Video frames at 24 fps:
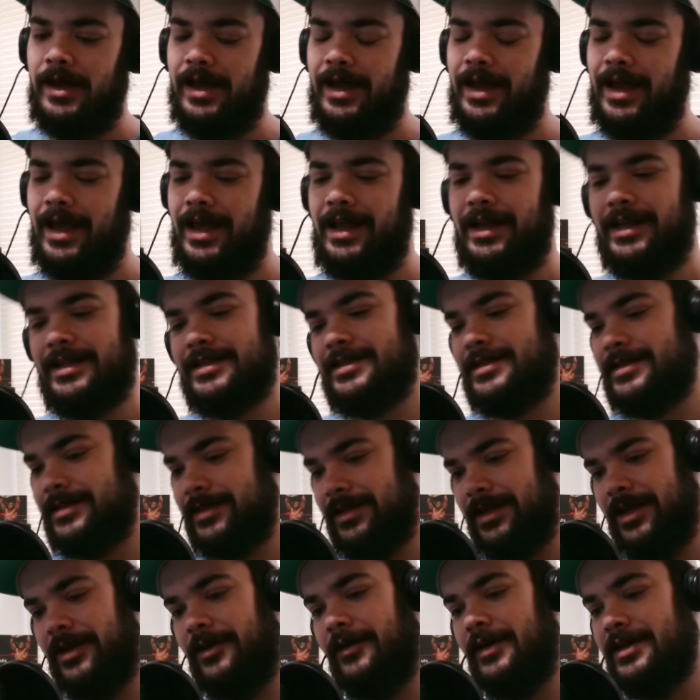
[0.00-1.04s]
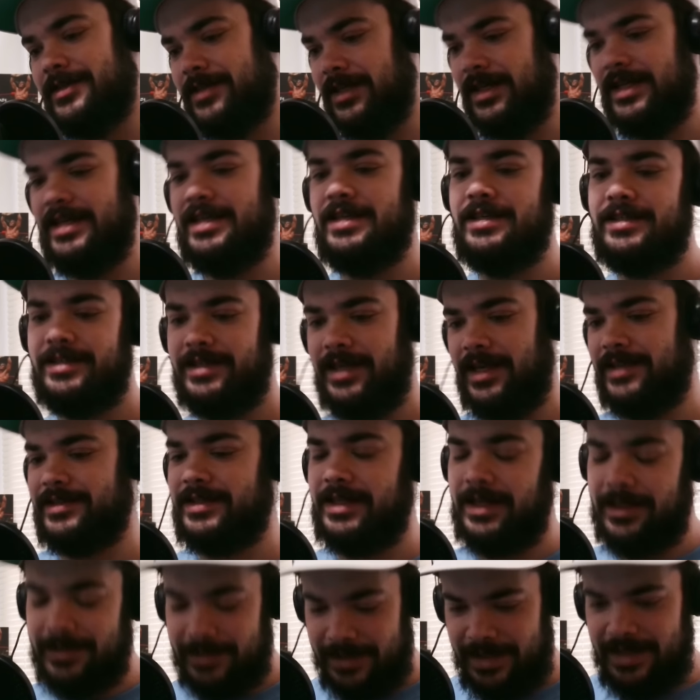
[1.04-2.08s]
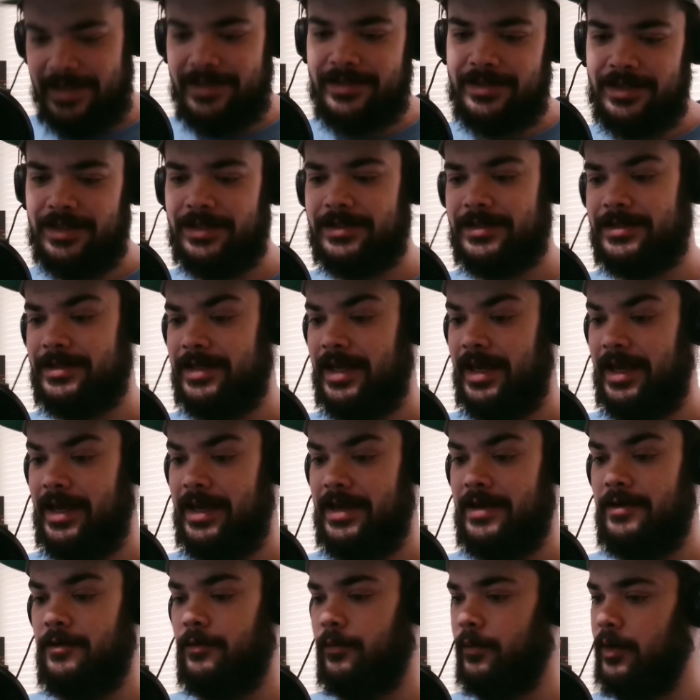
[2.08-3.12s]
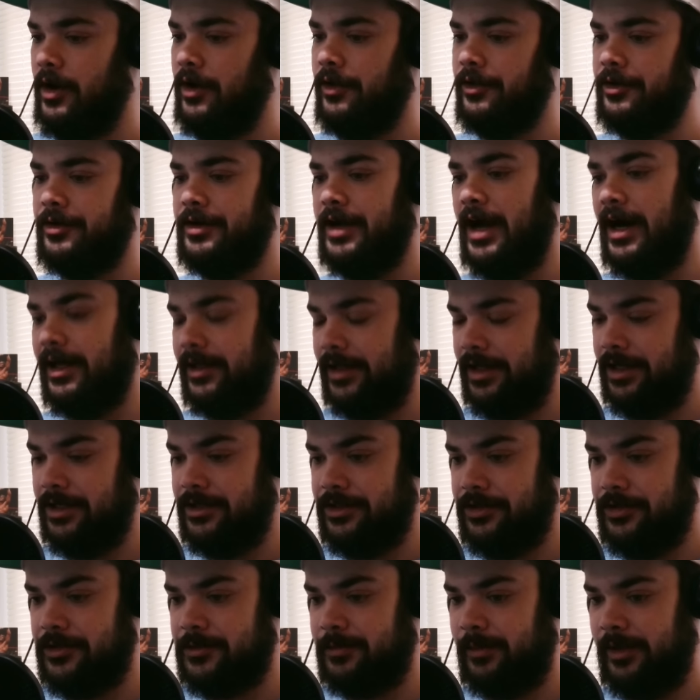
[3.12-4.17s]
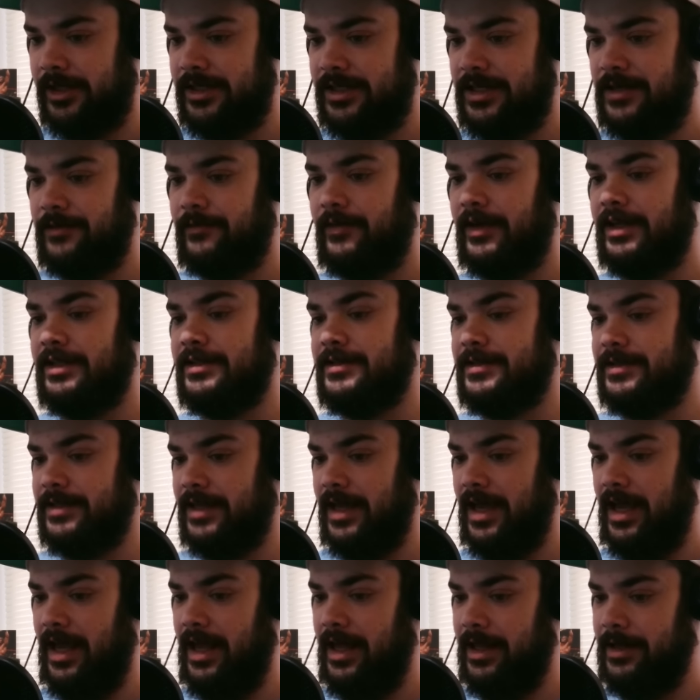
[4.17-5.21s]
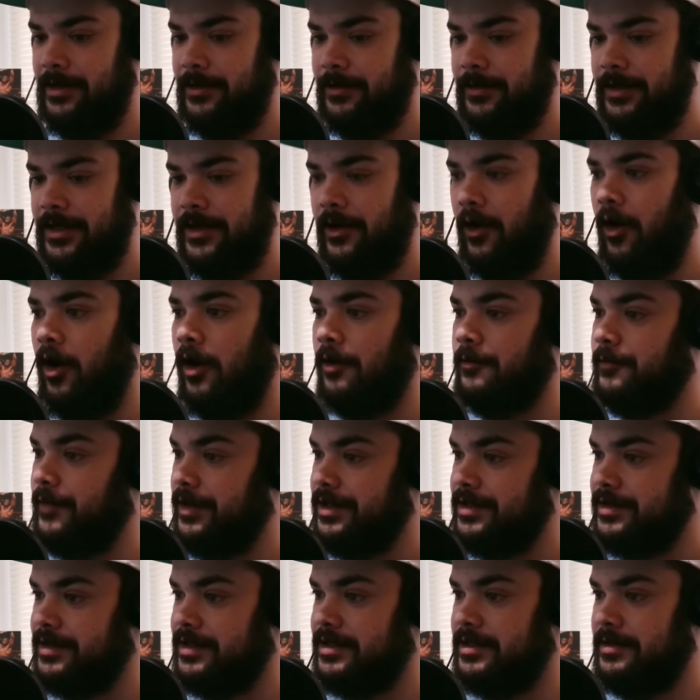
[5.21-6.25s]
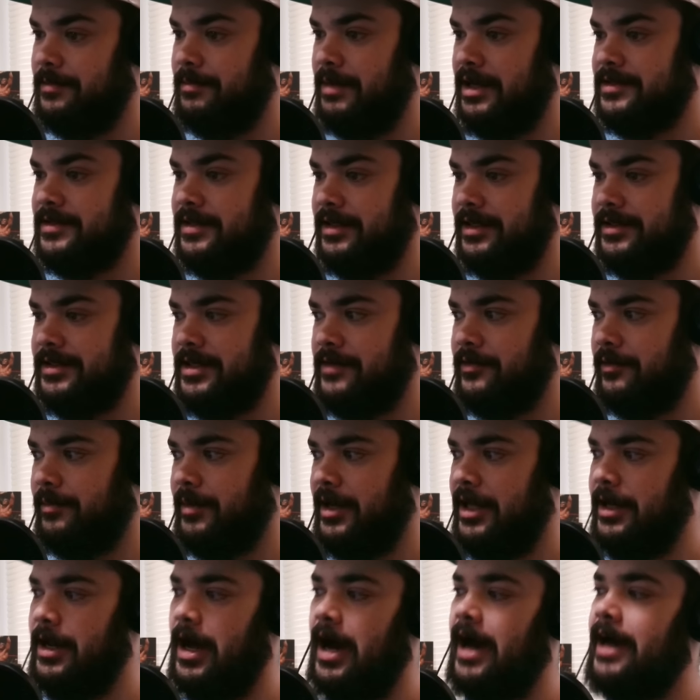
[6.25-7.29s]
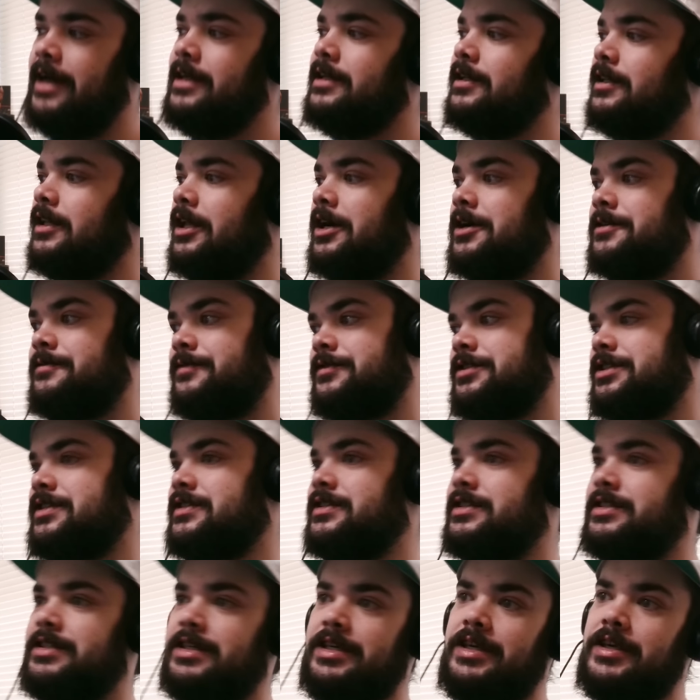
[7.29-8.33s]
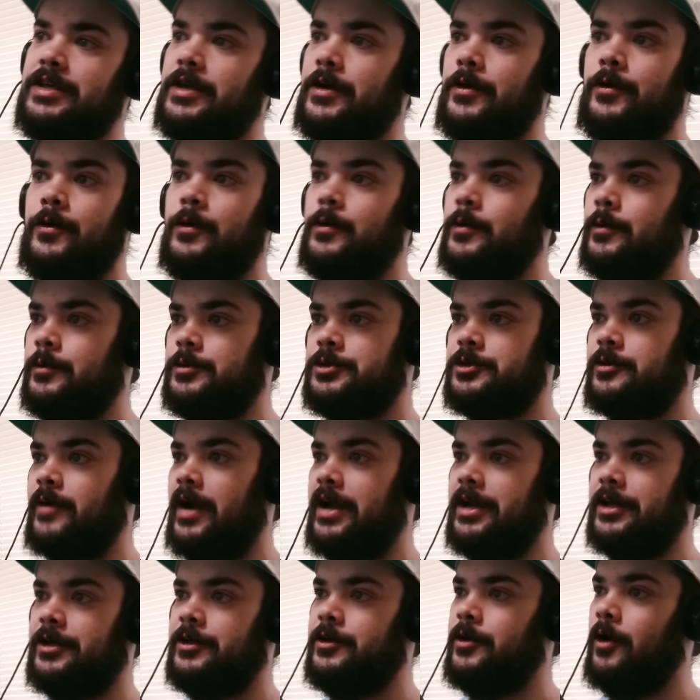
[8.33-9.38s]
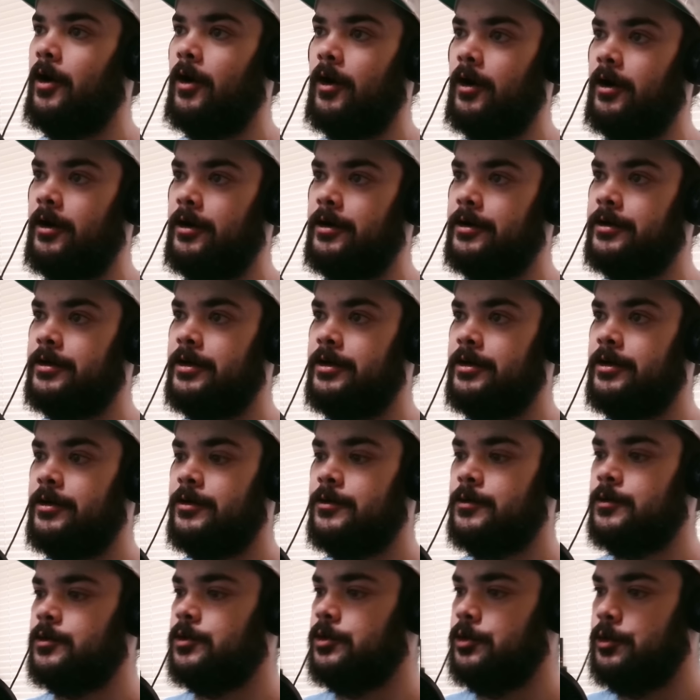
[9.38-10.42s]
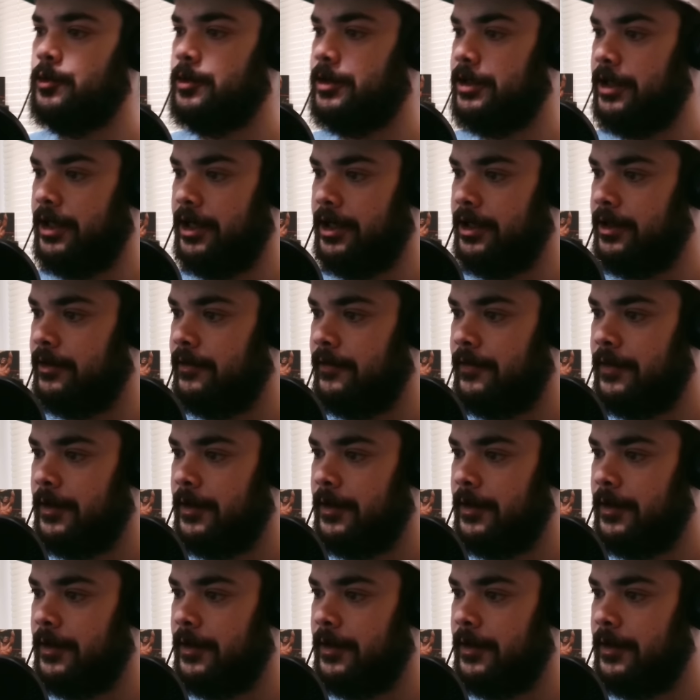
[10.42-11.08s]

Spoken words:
And it's, you know, is it as easy to say, well, they're not letting dudes play defense and the offense is the best that it's ever been? I'd love to see you try to guard Luka.